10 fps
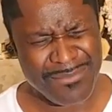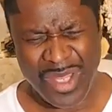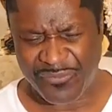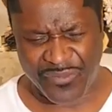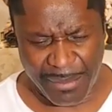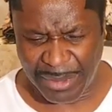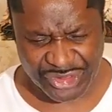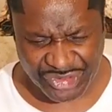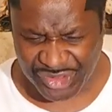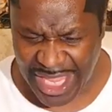from a
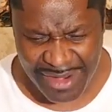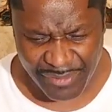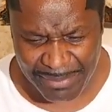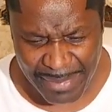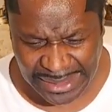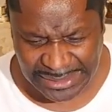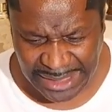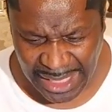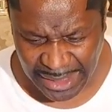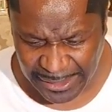slavery
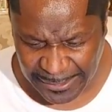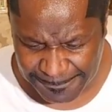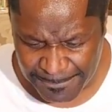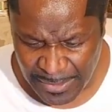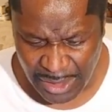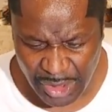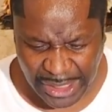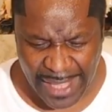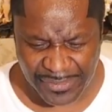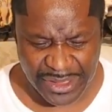mentality. Yes.
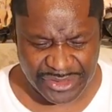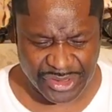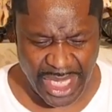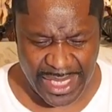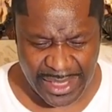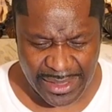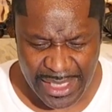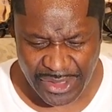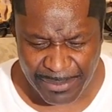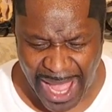Look at this thing.
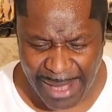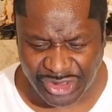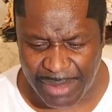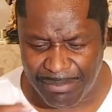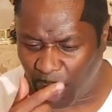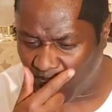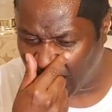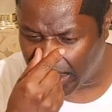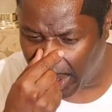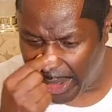The Bible said Moses
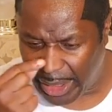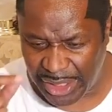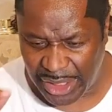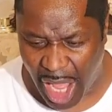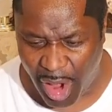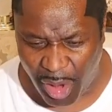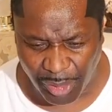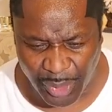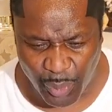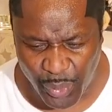was learning
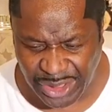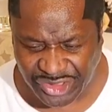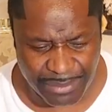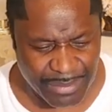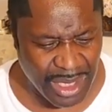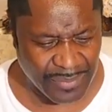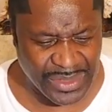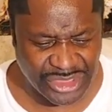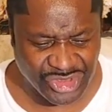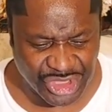all the wisdom of
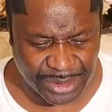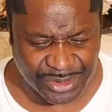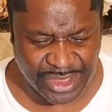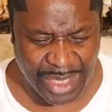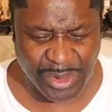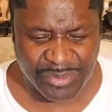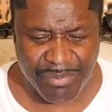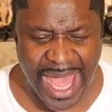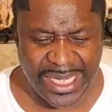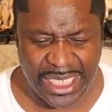the Egyptians and was
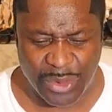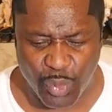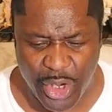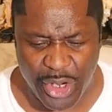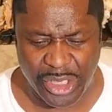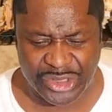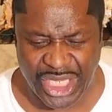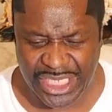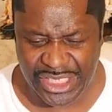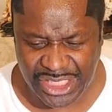mighty in words
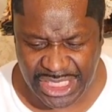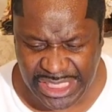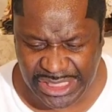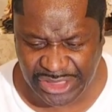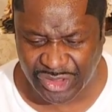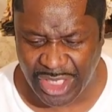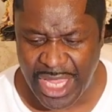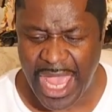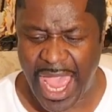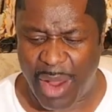and in deeds.
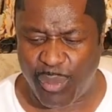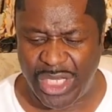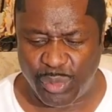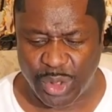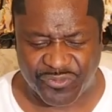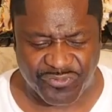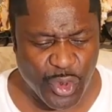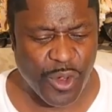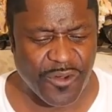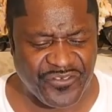And when he was
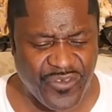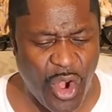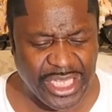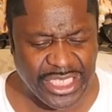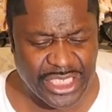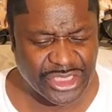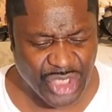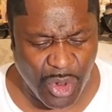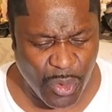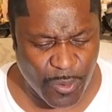full of 40 years
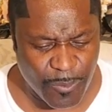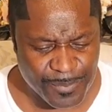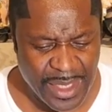old,